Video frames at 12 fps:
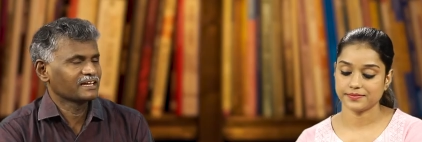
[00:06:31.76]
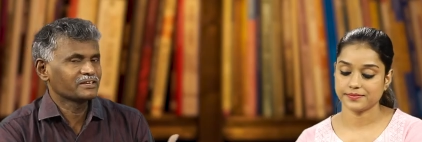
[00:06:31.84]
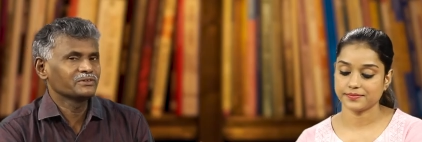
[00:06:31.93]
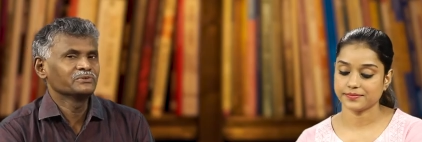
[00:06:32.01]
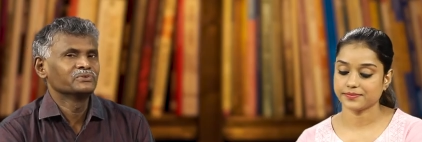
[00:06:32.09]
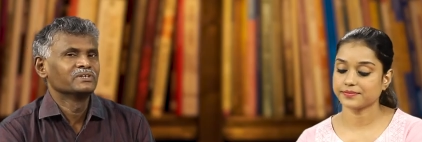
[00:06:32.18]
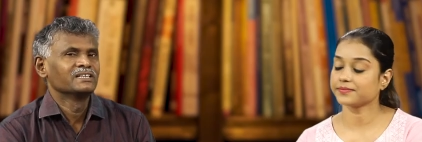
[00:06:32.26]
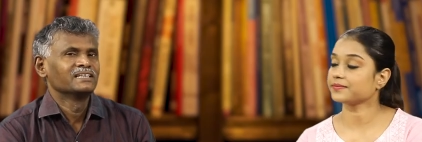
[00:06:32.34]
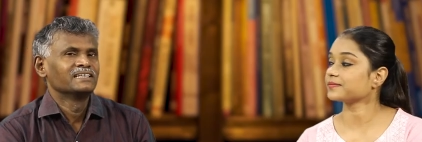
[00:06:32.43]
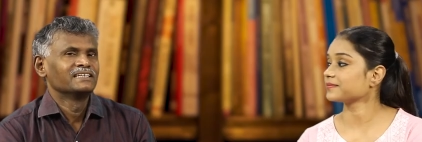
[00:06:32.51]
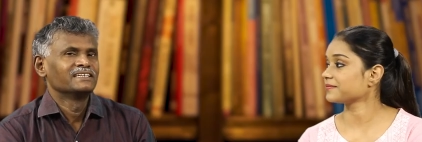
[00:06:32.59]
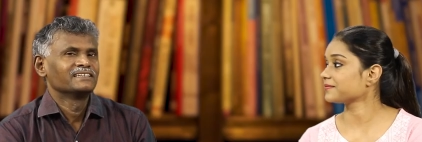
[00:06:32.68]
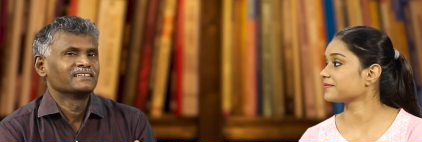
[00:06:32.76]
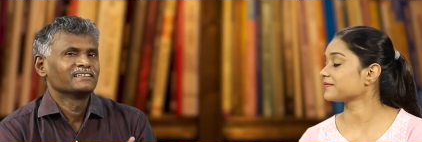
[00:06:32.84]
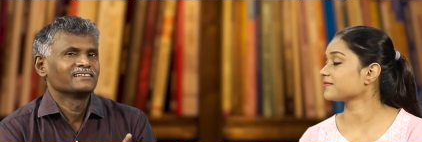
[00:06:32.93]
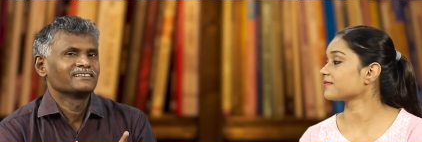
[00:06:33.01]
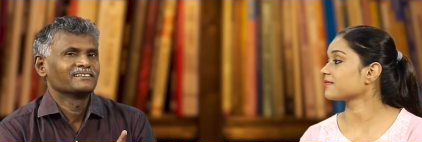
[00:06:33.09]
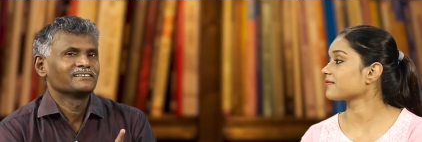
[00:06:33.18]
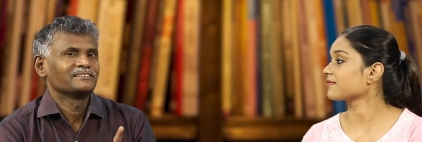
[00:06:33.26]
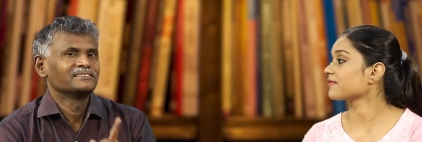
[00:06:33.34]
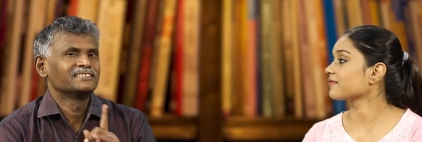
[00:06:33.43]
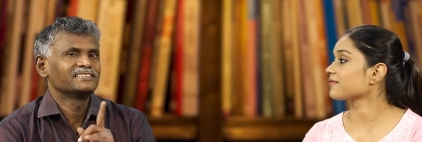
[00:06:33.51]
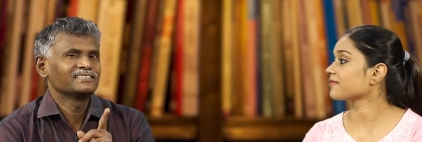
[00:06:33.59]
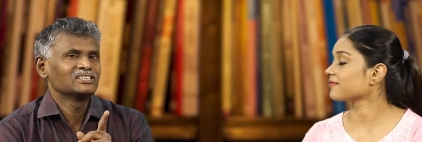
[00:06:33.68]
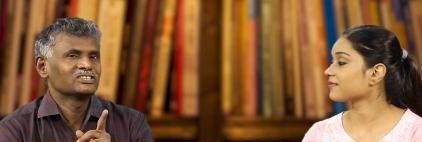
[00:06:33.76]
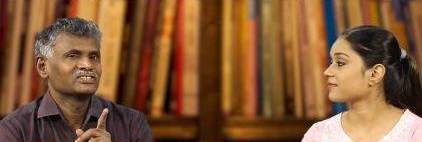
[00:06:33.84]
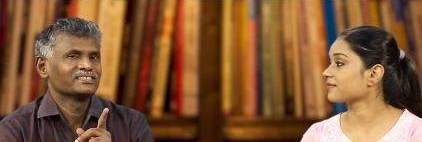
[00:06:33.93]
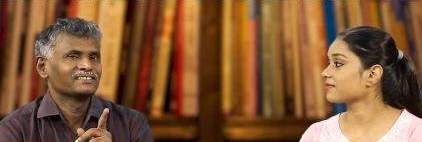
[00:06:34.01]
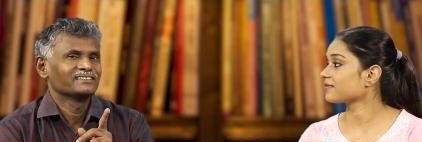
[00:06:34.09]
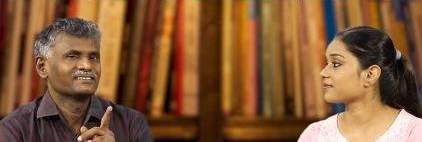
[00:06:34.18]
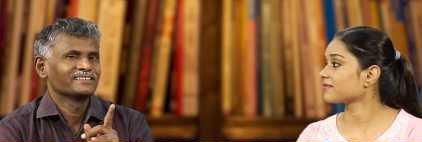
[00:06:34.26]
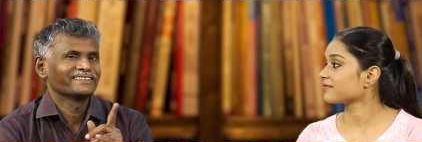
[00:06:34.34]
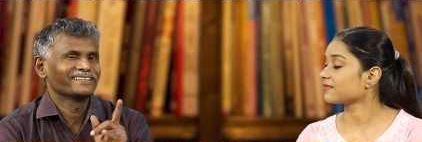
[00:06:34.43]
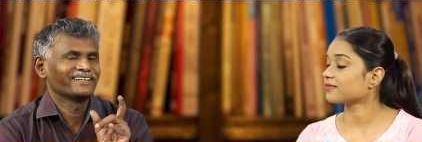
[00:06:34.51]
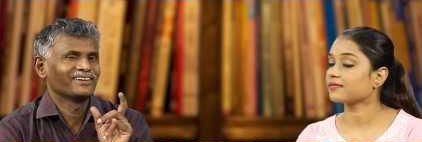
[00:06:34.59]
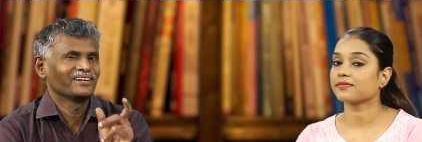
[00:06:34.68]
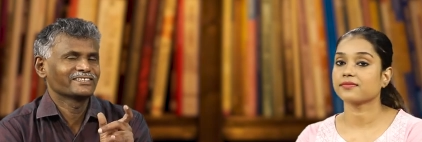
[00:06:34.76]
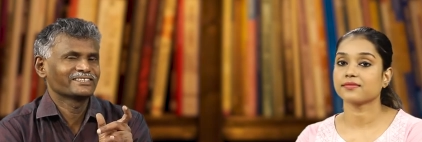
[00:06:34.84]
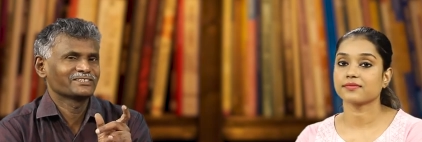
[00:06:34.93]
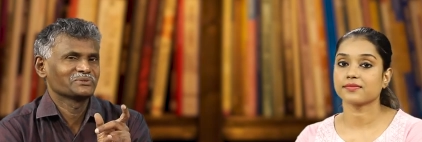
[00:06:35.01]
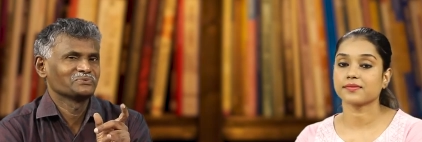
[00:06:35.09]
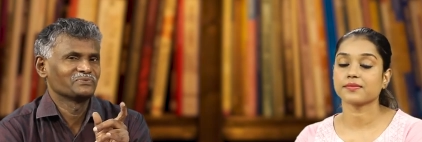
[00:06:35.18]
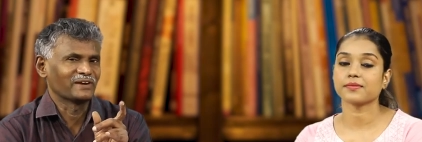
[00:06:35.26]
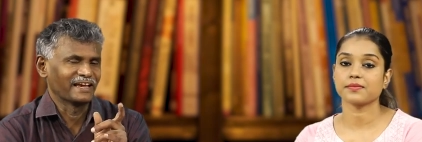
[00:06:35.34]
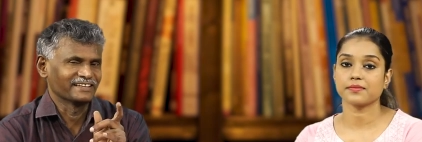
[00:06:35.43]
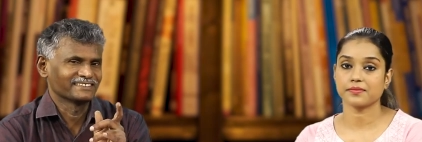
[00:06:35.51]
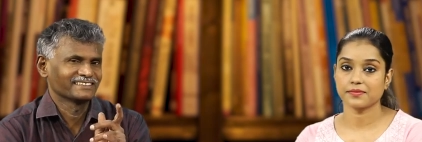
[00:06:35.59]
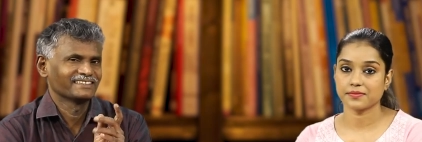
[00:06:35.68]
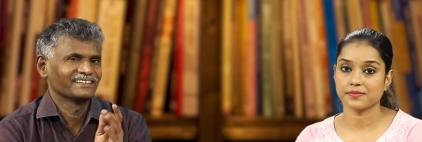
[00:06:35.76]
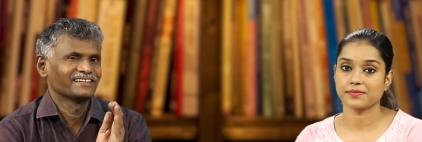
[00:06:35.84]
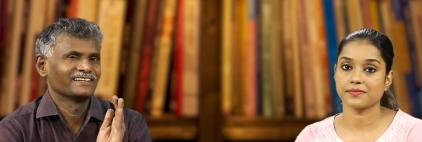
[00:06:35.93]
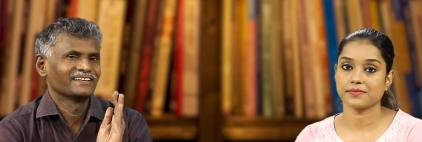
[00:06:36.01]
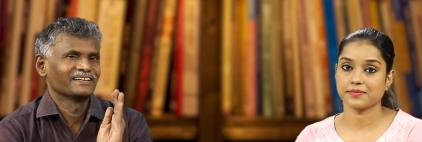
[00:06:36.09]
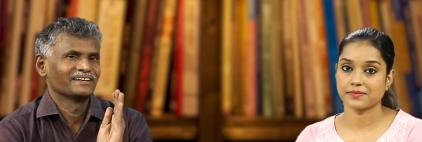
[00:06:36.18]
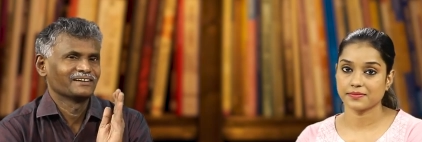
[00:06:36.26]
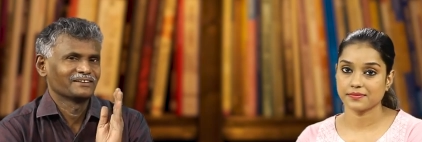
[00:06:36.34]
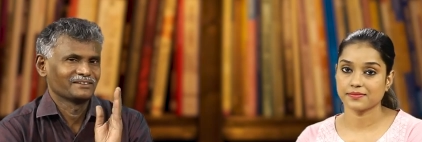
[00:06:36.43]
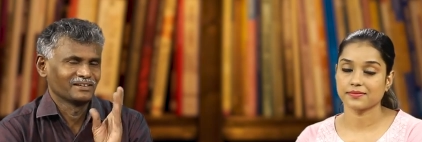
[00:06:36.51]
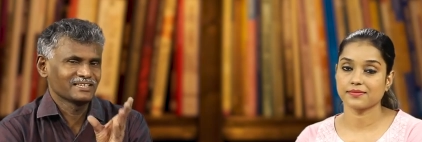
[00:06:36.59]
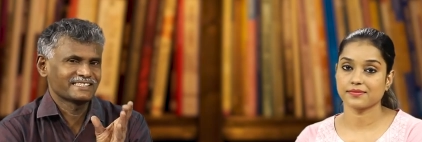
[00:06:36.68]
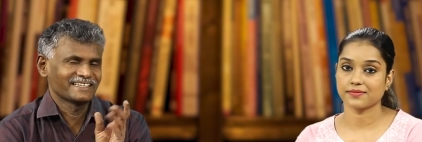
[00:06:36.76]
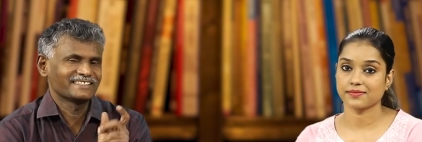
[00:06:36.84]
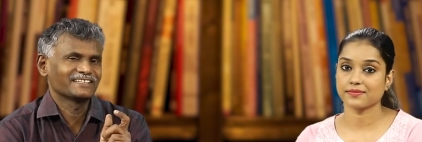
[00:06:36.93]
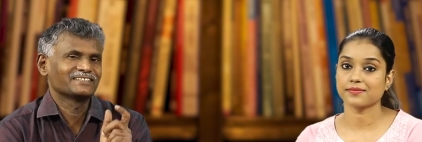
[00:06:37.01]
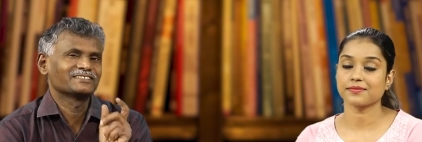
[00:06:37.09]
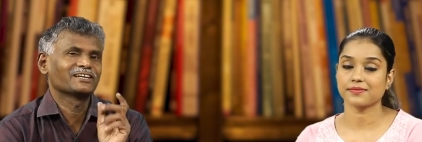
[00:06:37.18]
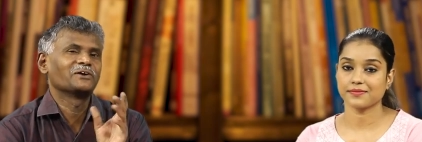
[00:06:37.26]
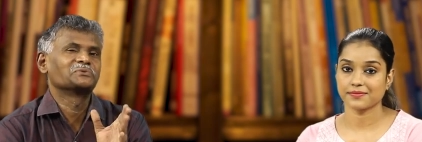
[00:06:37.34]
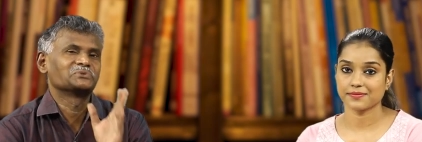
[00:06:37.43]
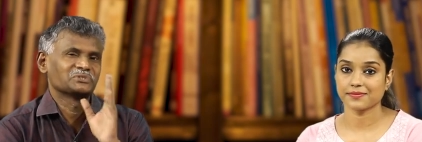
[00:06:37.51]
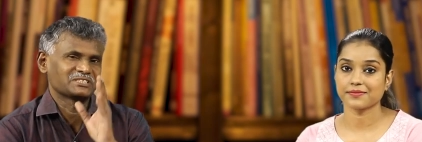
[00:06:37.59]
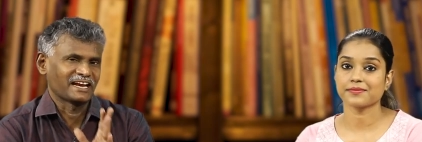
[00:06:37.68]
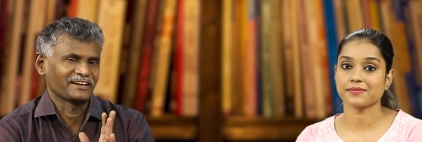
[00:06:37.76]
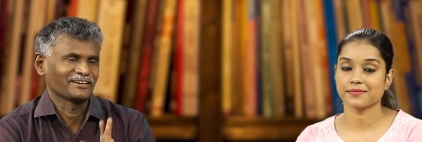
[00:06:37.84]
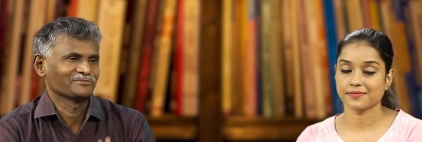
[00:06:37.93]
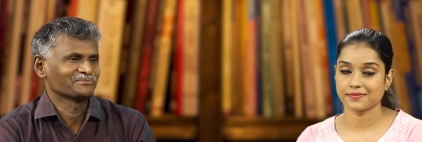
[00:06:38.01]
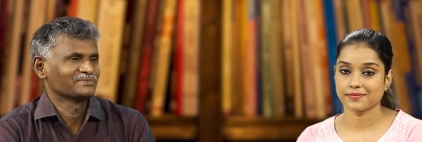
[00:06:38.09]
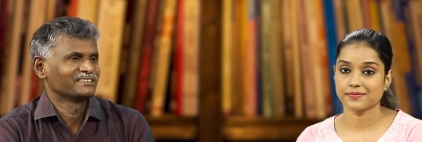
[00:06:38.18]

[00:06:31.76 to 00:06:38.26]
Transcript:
Speaker 1: thank you. Learners, the last phrase, last sentence, how to stand up.